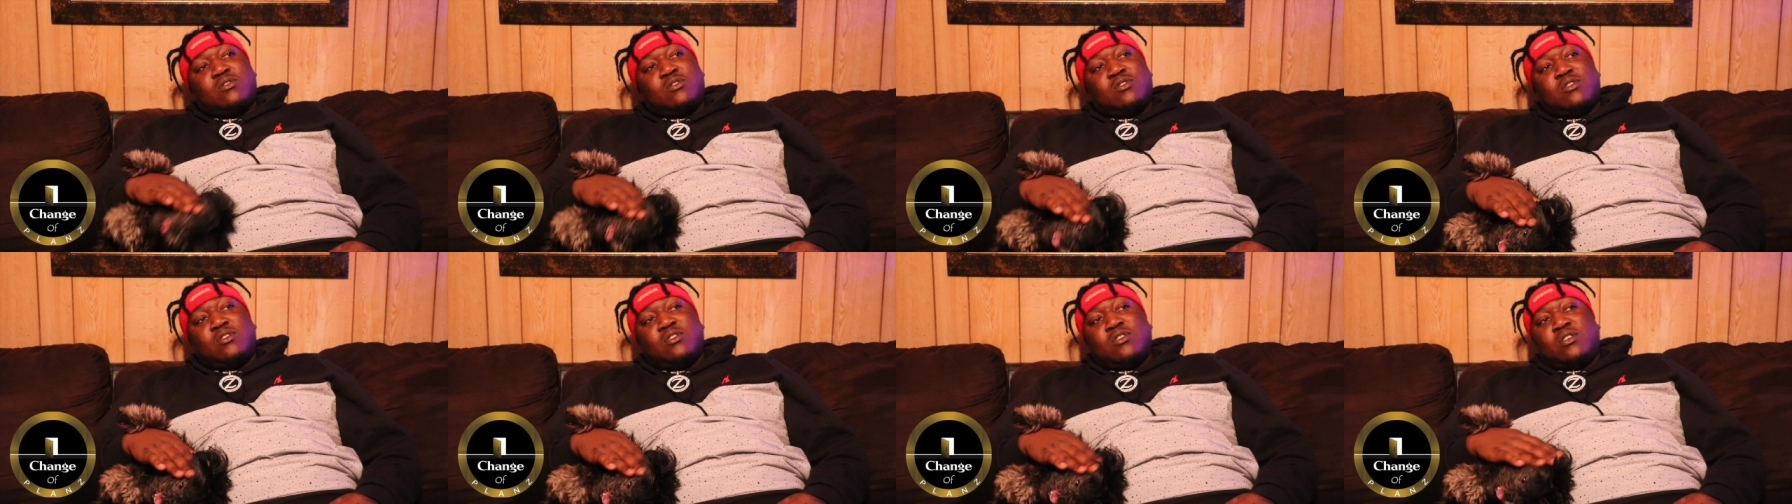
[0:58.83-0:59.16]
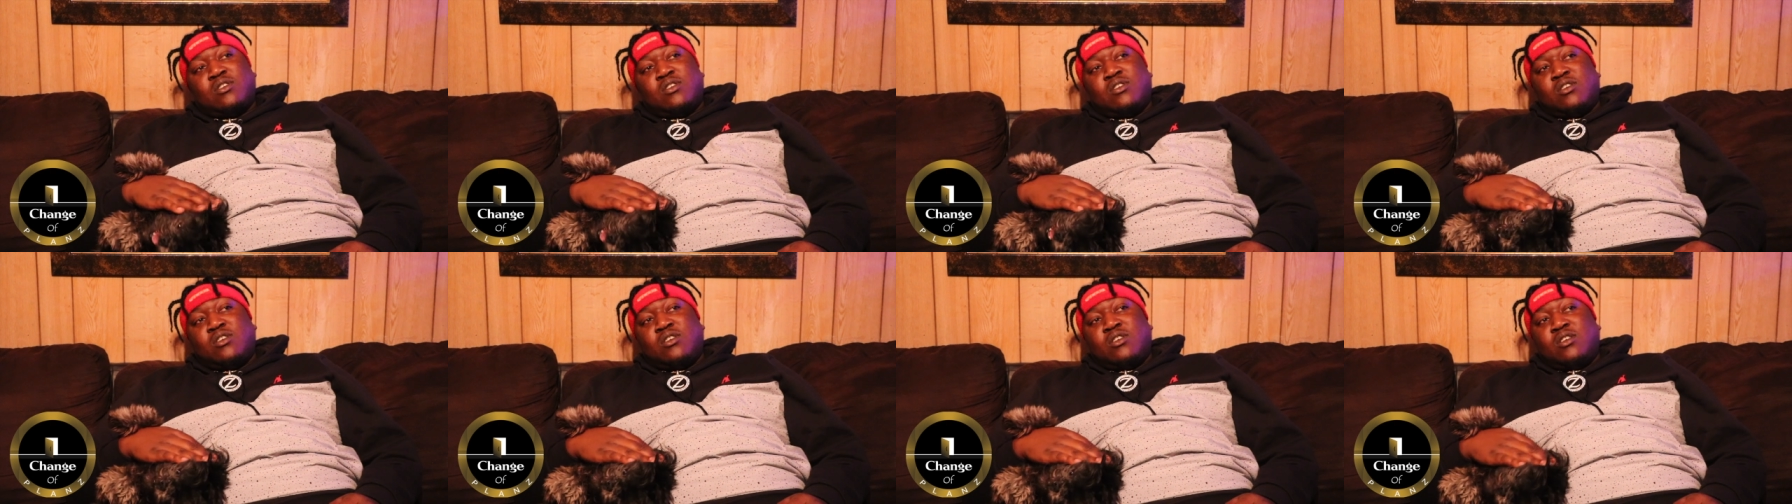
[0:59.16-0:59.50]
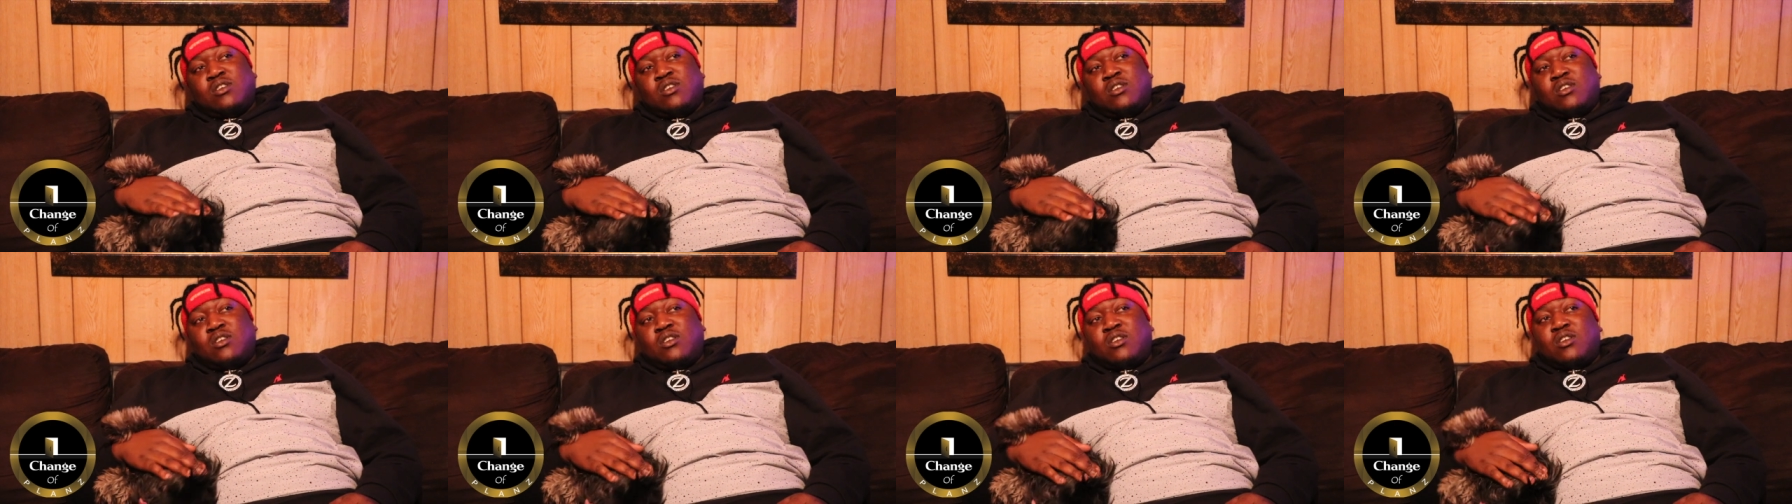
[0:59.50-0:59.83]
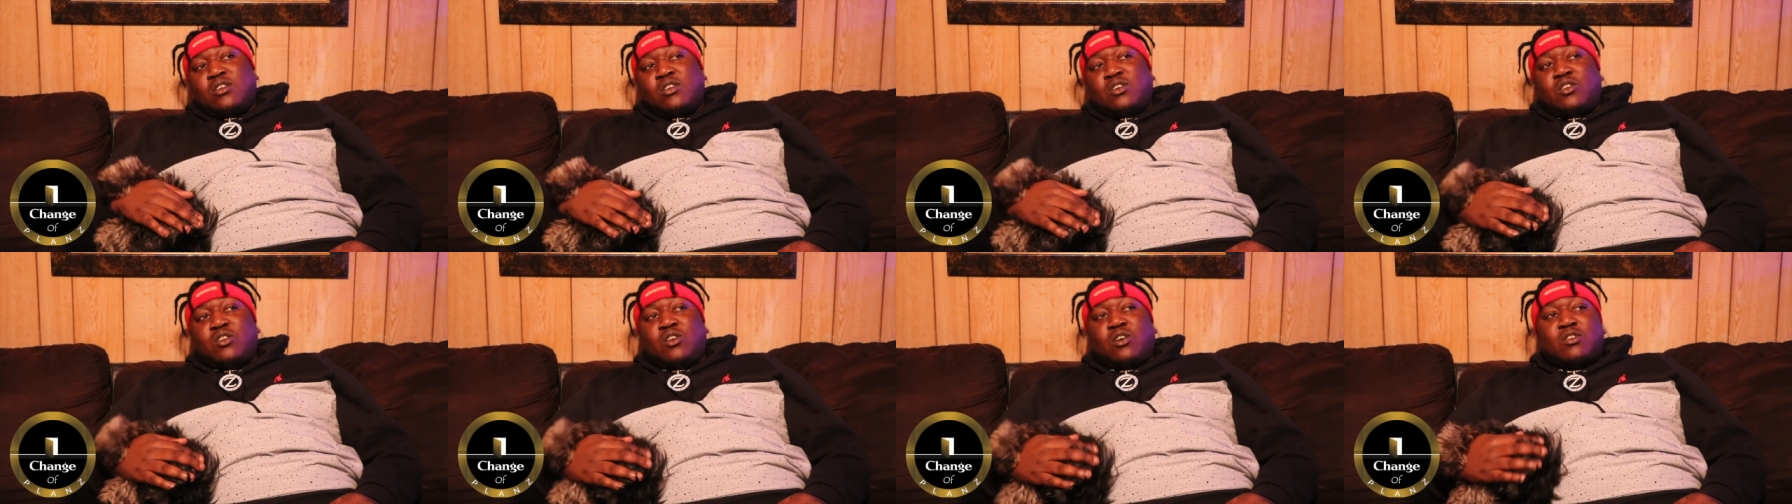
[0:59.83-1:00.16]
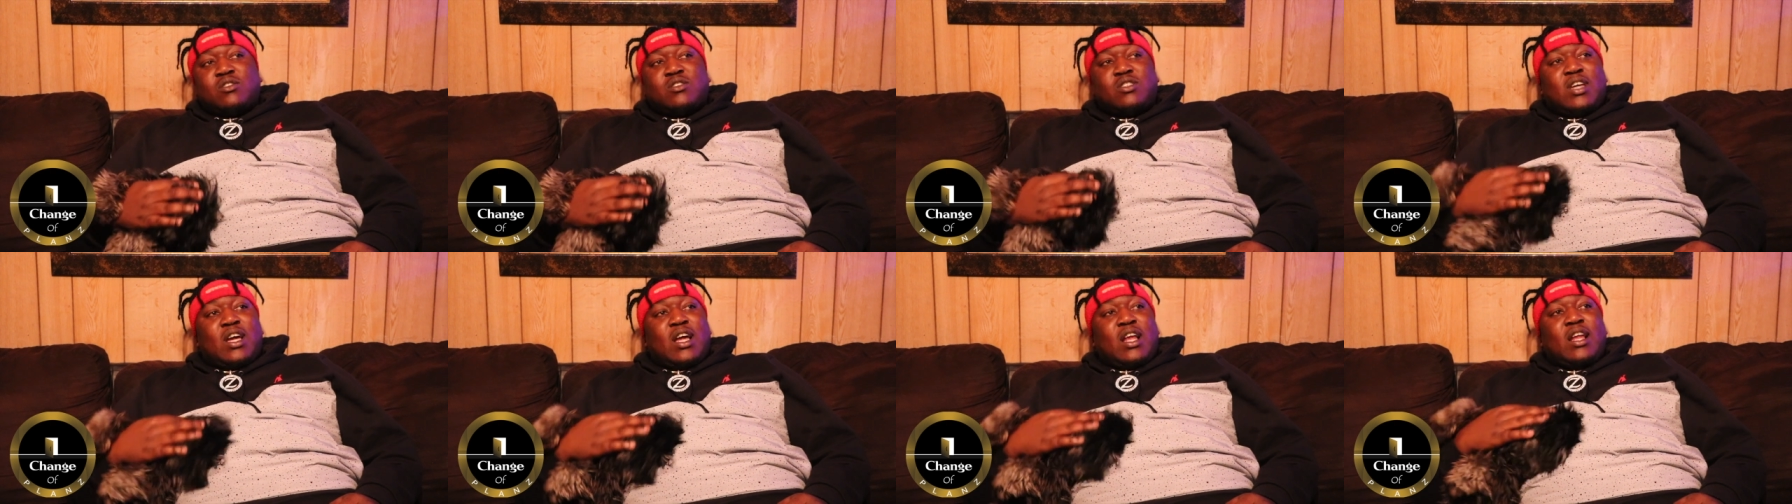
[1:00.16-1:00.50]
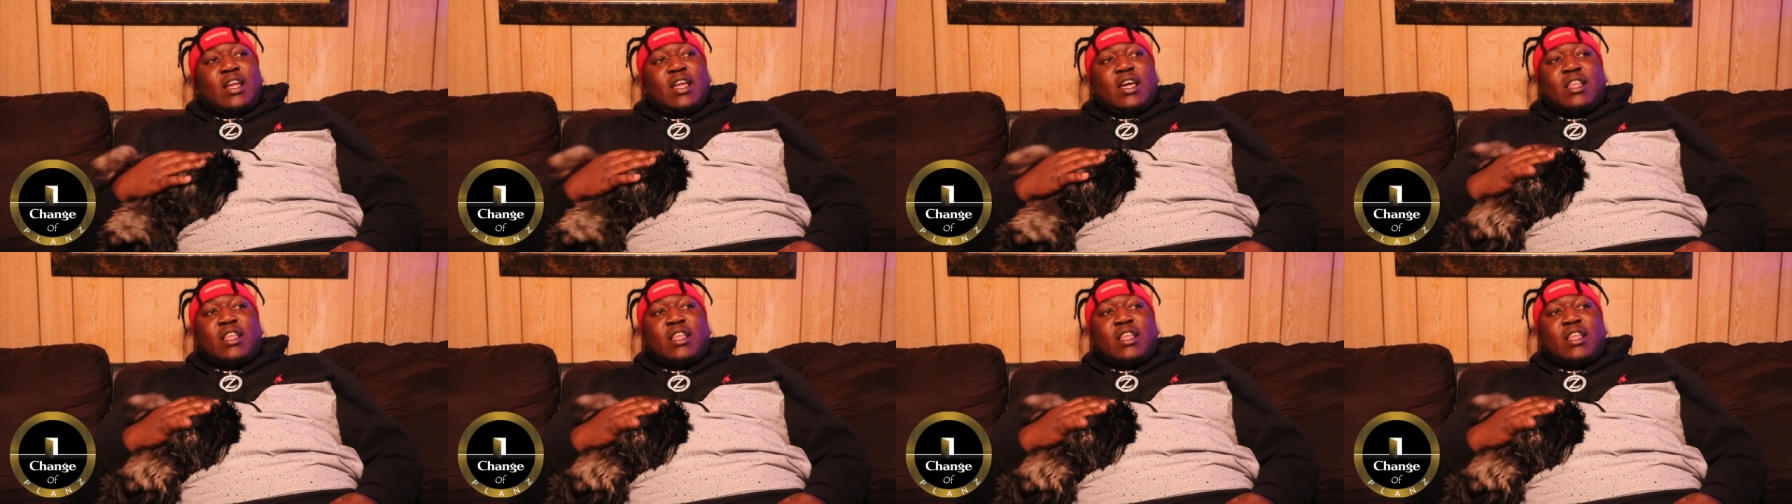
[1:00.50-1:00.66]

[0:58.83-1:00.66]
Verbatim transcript: Hmm you know what I'm saying,